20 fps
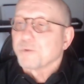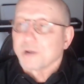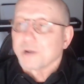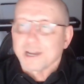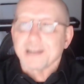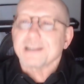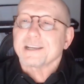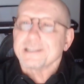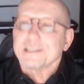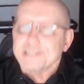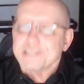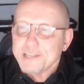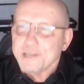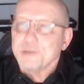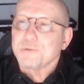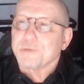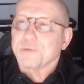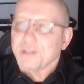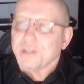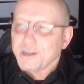we're going to
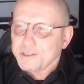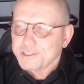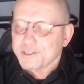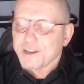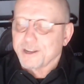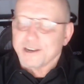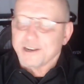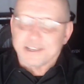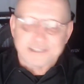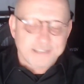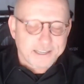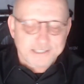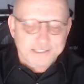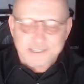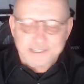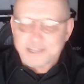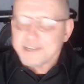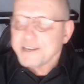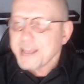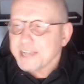continue with our studies.
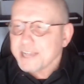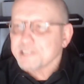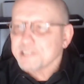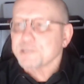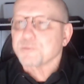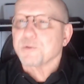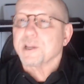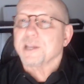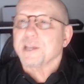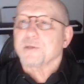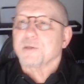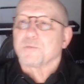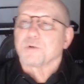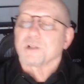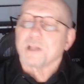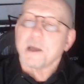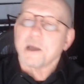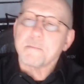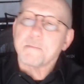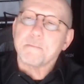As I said, next week
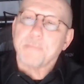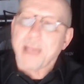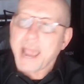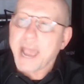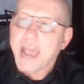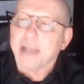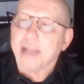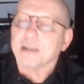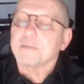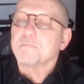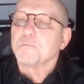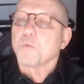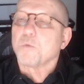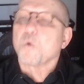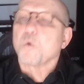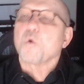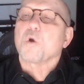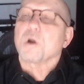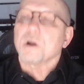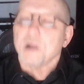we'll unpack
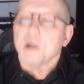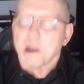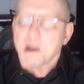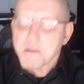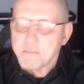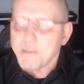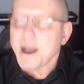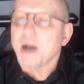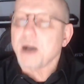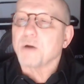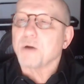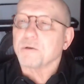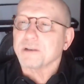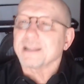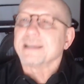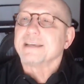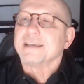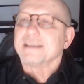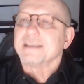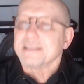more
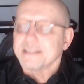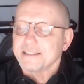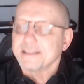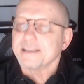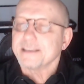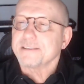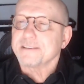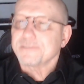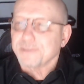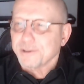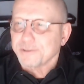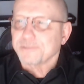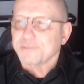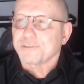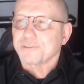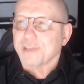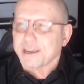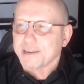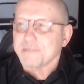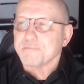about this
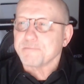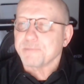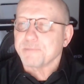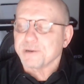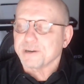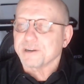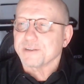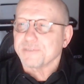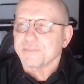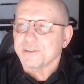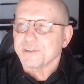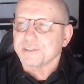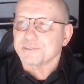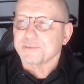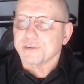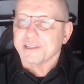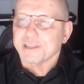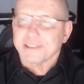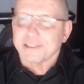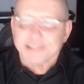second period of
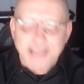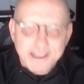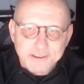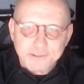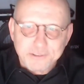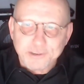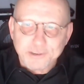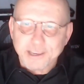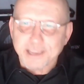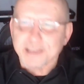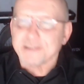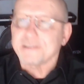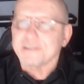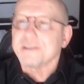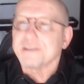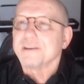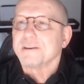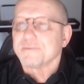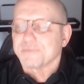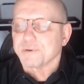history. Thanks
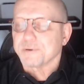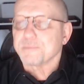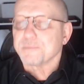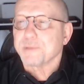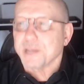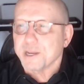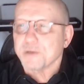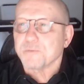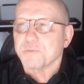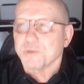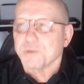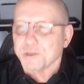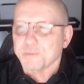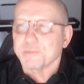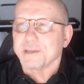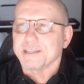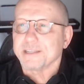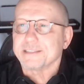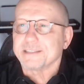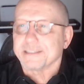again for being
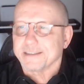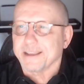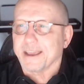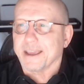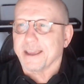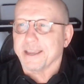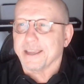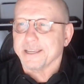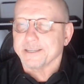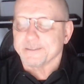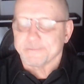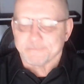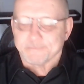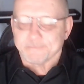with me today.